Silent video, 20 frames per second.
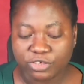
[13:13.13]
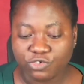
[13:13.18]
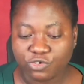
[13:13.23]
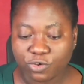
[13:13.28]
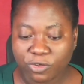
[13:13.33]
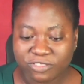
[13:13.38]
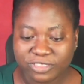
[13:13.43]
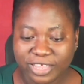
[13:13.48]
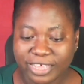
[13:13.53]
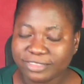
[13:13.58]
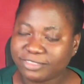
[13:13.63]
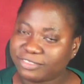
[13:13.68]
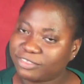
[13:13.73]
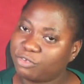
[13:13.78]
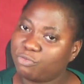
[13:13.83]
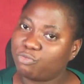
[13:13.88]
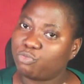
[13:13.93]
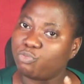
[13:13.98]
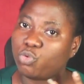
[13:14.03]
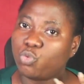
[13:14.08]
just that
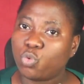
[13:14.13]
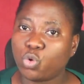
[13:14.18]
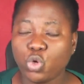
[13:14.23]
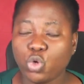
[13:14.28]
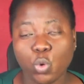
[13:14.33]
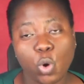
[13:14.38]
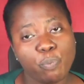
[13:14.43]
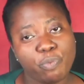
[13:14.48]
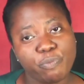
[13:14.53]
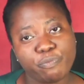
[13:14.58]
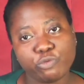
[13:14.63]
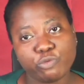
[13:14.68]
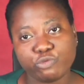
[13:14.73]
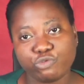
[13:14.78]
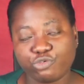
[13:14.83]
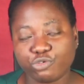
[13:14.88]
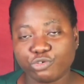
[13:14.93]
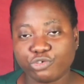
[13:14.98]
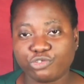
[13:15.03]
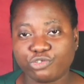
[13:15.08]
you want people to
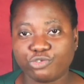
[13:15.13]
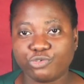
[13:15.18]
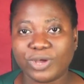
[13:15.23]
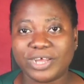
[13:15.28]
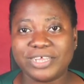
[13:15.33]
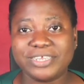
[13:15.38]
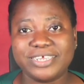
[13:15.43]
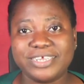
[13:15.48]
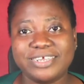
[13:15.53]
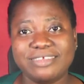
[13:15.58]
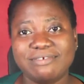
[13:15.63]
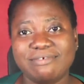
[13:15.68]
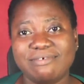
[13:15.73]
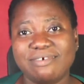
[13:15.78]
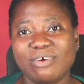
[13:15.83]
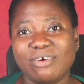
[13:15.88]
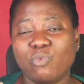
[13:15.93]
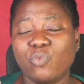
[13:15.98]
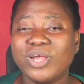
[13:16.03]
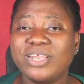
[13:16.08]
trust you. And then
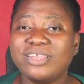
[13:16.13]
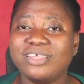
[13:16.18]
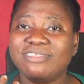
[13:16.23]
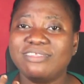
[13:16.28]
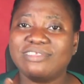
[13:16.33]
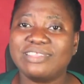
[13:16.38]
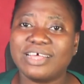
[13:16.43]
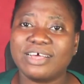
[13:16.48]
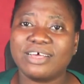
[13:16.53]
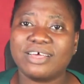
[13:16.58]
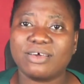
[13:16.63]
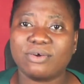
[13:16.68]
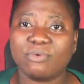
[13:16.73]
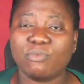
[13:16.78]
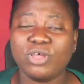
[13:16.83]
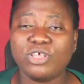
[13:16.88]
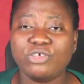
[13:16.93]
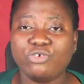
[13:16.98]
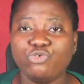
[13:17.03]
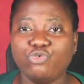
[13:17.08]
when there's
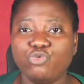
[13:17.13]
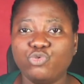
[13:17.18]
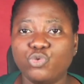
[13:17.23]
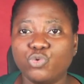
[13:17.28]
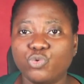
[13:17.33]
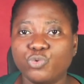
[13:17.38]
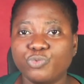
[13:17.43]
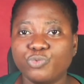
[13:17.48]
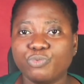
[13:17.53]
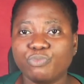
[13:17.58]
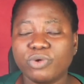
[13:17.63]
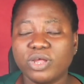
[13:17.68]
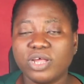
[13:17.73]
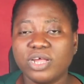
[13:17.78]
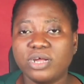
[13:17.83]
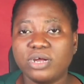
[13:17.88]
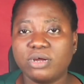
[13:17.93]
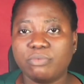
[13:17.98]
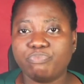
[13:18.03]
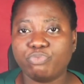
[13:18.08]
when you
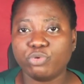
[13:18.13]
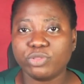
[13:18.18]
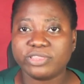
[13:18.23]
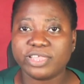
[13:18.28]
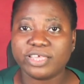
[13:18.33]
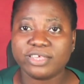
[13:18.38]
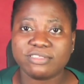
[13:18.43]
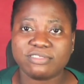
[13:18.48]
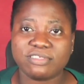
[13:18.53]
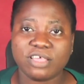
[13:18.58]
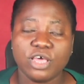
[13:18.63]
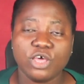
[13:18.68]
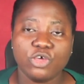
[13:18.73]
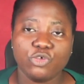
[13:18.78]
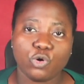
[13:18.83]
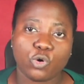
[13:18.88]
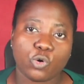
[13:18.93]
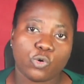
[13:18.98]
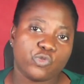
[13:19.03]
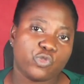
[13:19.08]
don't protect
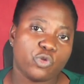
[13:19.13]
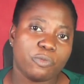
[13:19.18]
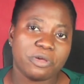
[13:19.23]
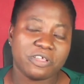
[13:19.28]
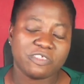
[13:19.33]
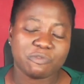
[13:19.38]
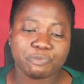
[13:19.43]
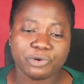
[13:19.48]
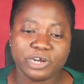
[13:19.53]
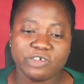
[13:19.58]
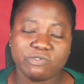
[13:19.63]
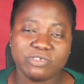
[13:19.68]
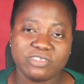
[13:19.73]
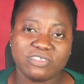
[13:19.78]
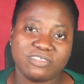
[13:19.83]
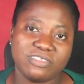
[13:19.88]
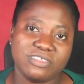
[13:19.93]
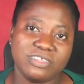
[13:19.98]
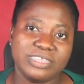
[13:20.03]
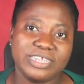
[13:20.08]
your customers'
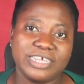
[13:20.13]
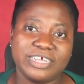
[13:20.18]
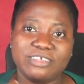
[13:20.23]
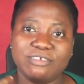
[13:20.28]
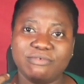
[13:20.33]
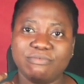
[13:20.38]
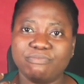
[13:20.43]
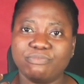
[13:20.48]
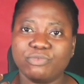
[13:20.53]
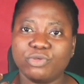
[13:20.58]
privacy, then